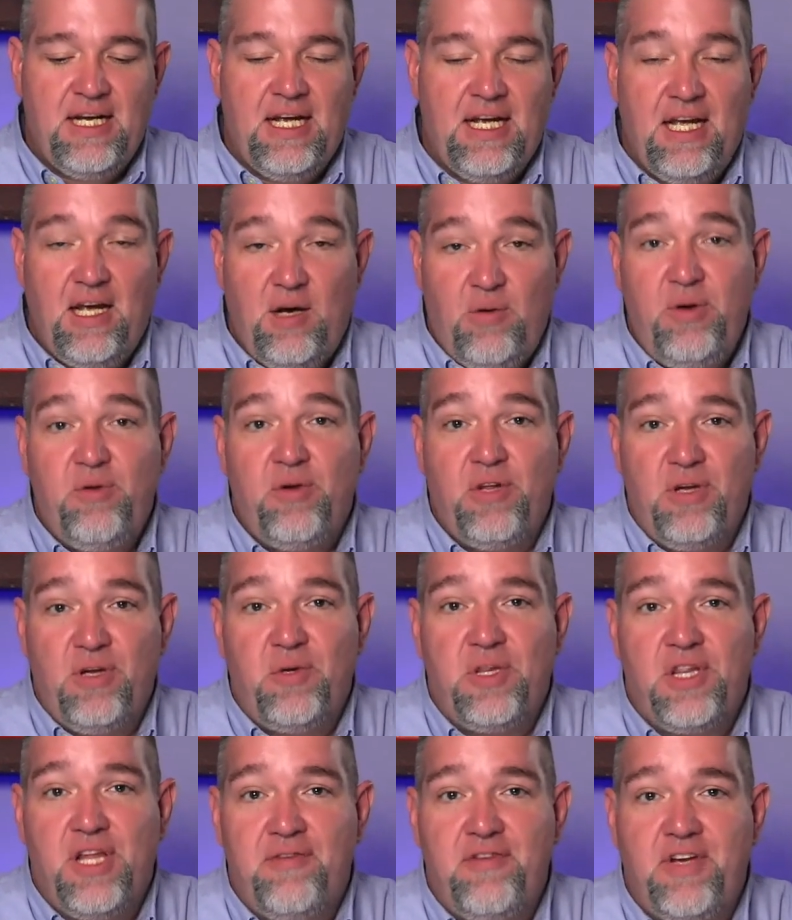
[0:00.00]
And we really would
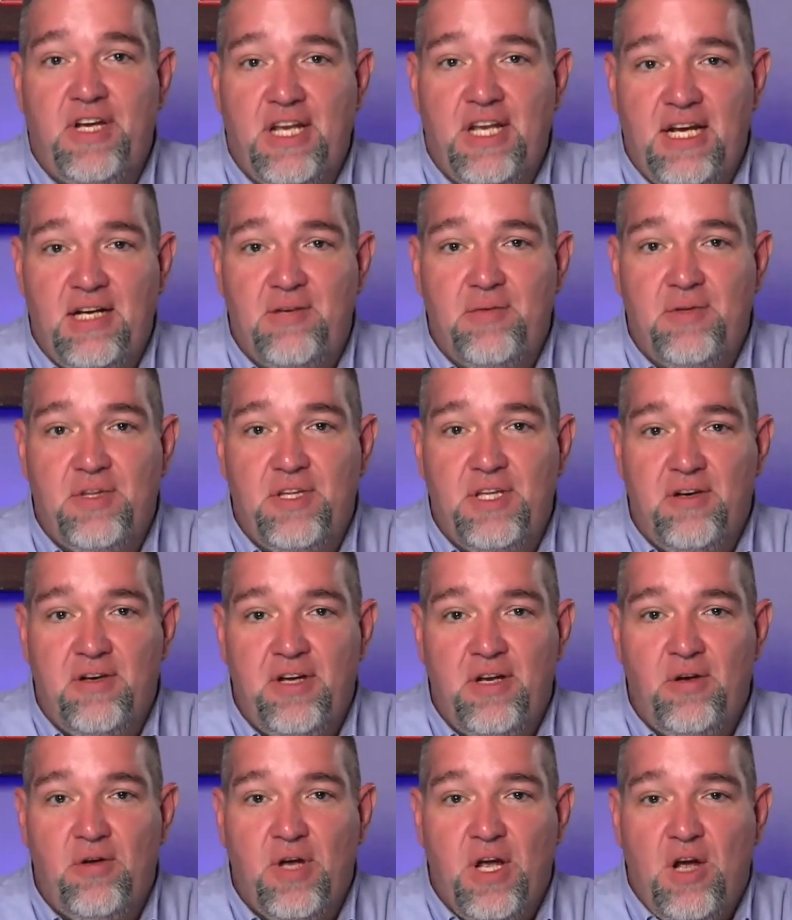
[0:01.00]
love to connect with you.
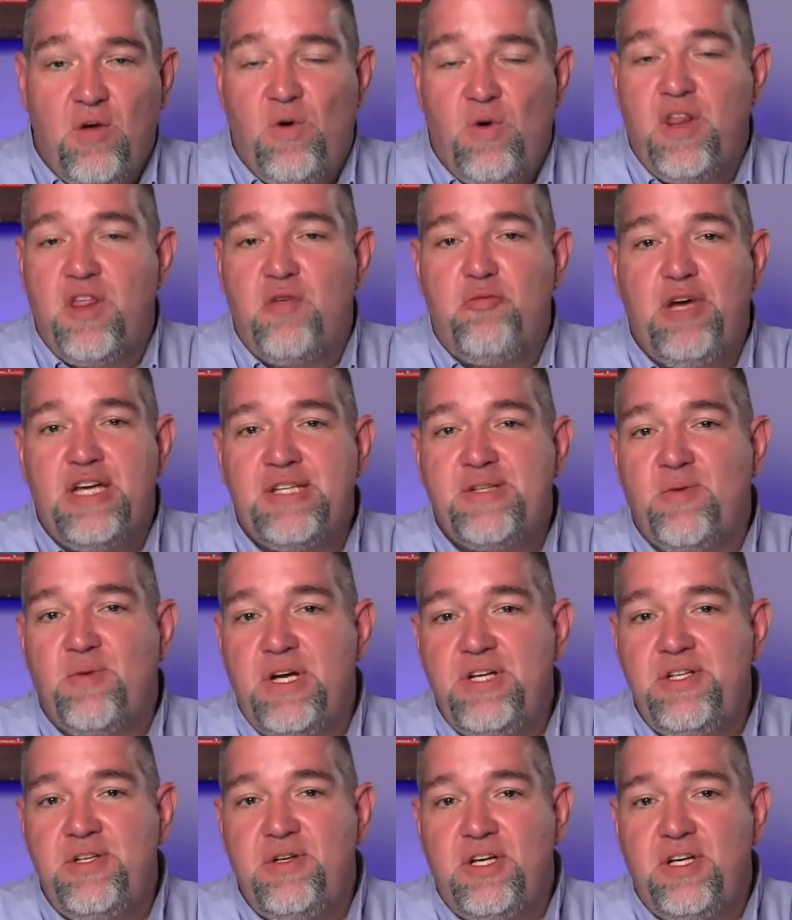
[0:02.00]
And one of the best
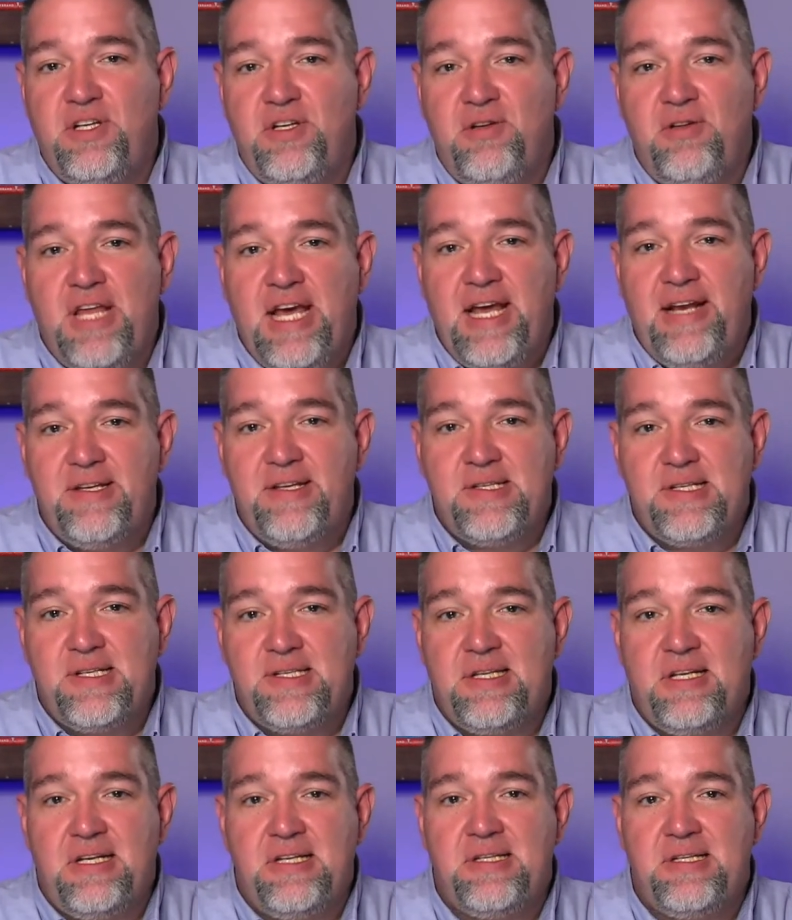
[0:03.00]
ways you can do that is to
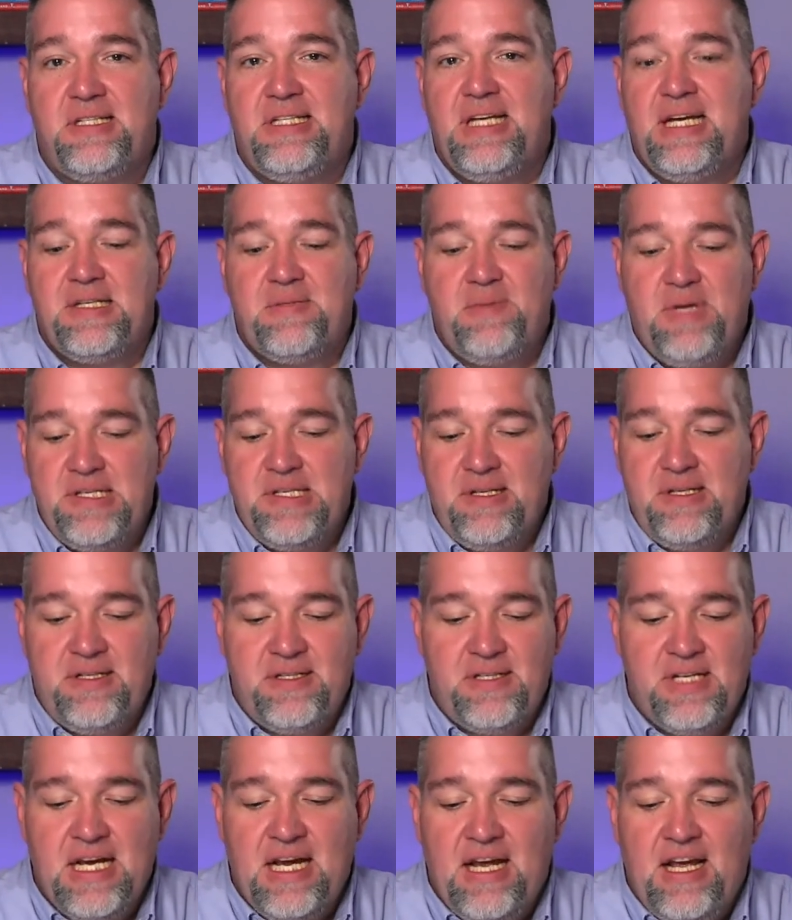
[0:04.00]
send us a text message
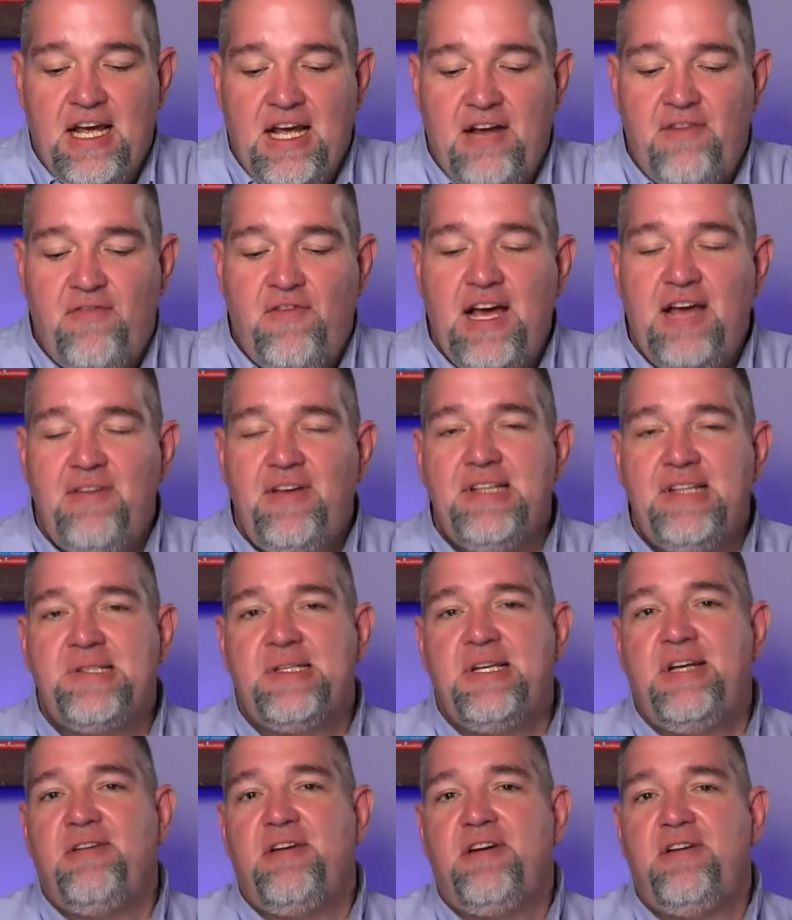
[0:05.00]
at
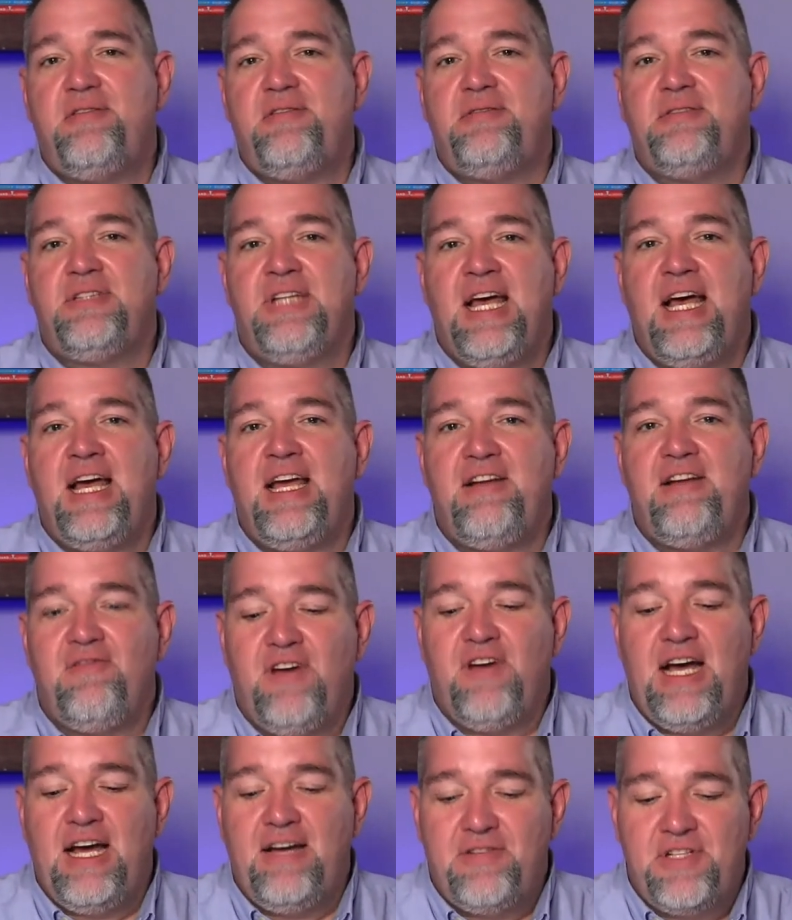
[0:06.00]

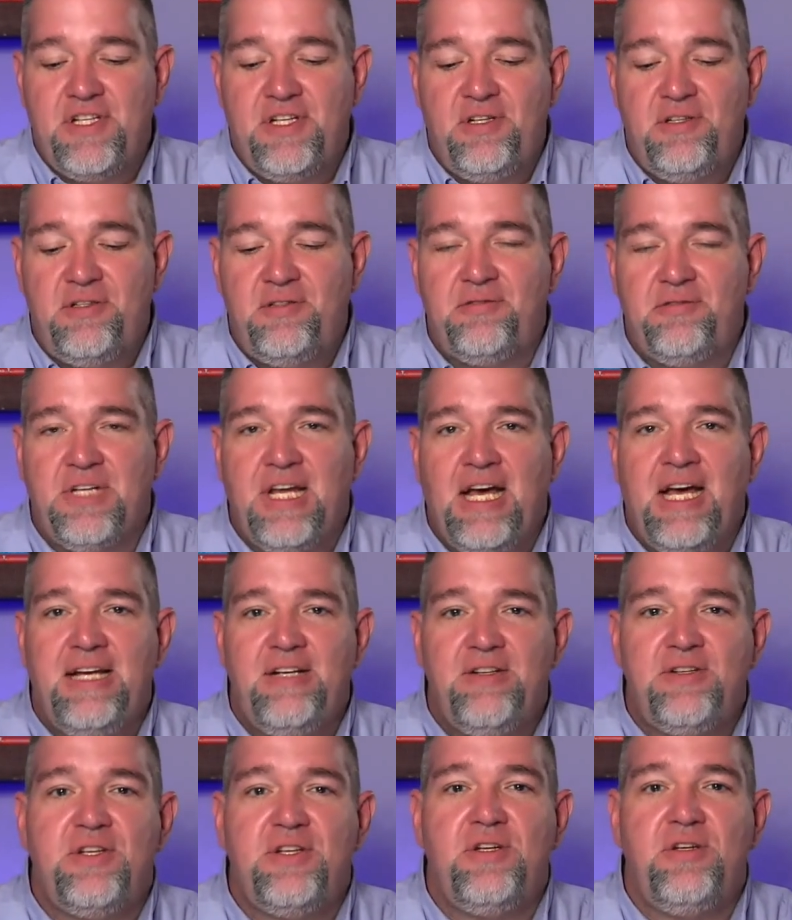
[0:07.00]

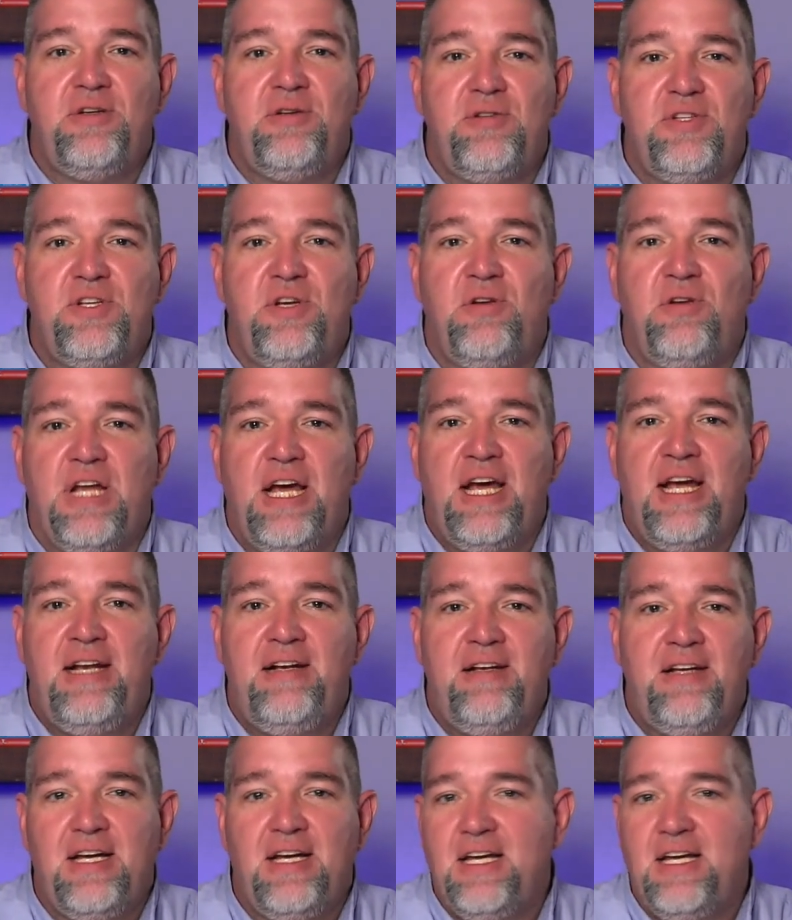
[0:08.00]
580-952-9229.